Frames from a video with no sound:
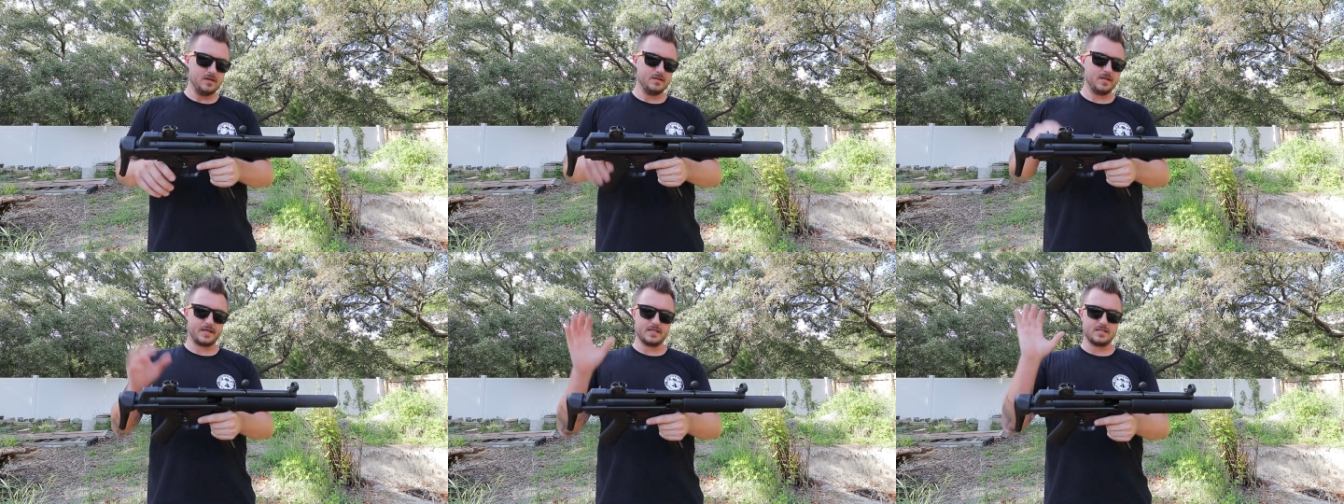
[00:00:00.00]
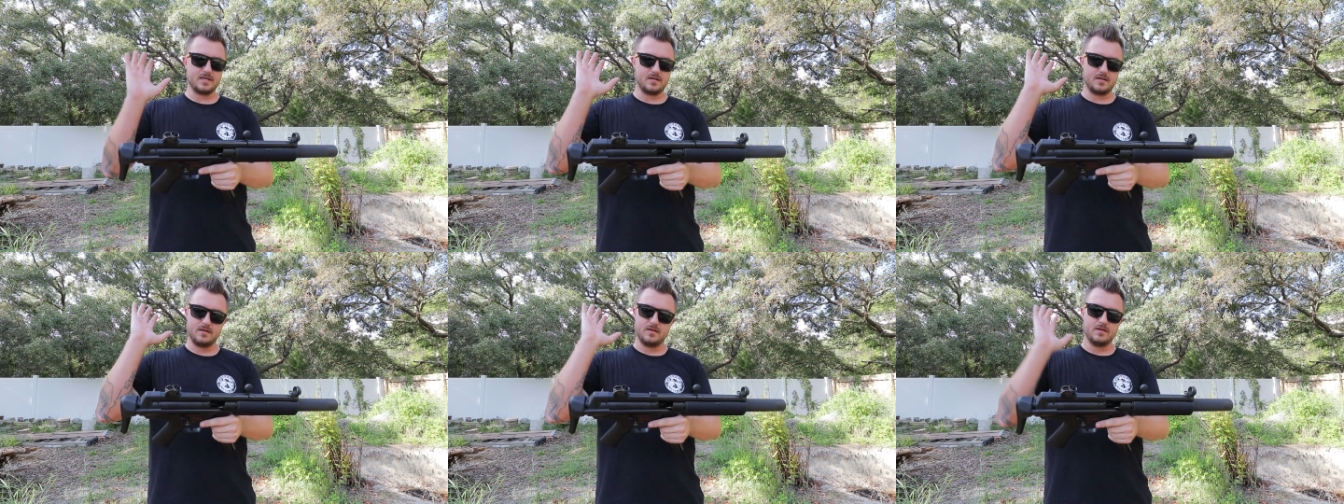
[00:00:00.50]
Like I
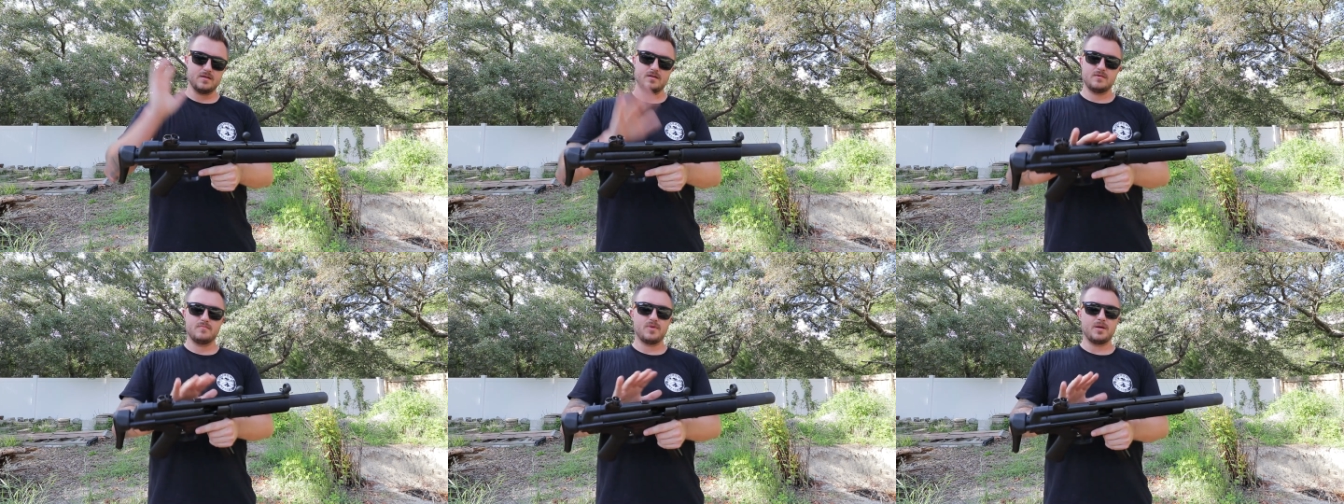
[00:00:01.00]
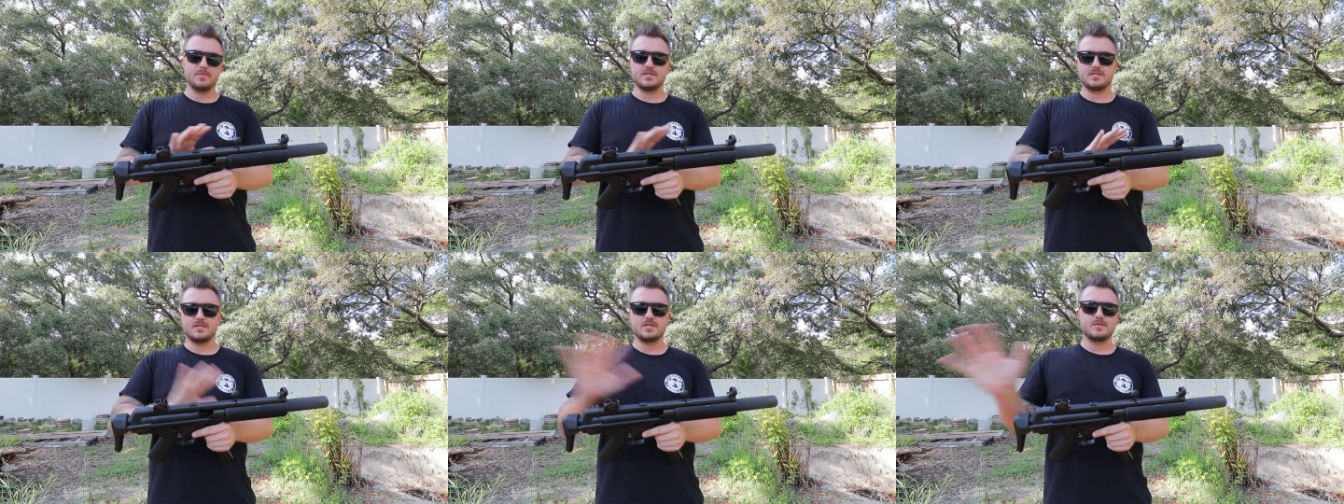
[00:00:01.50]
said, Probably
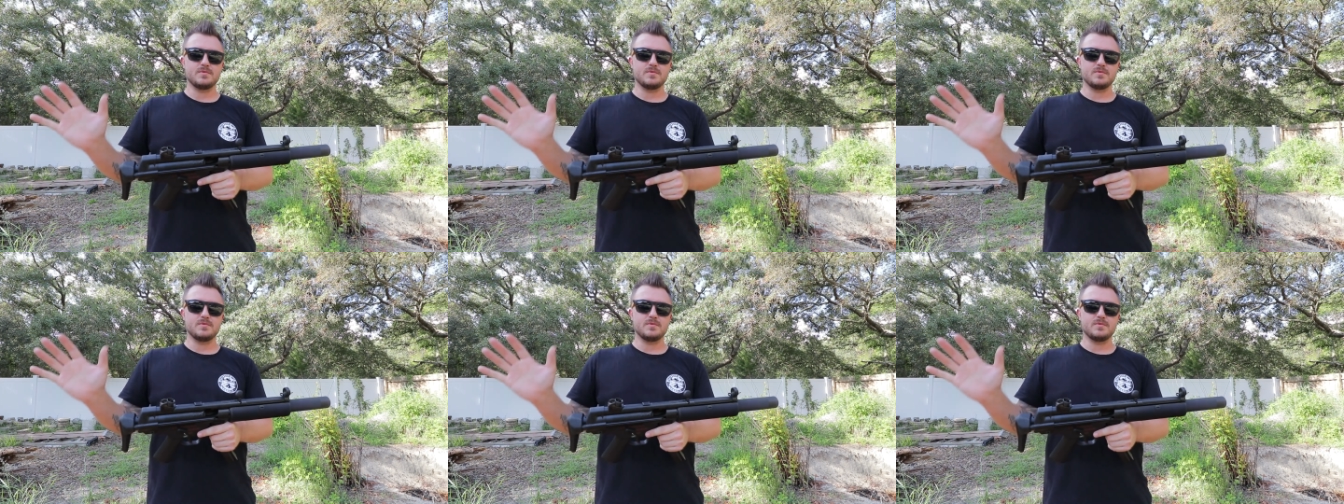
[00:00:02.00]
just needs to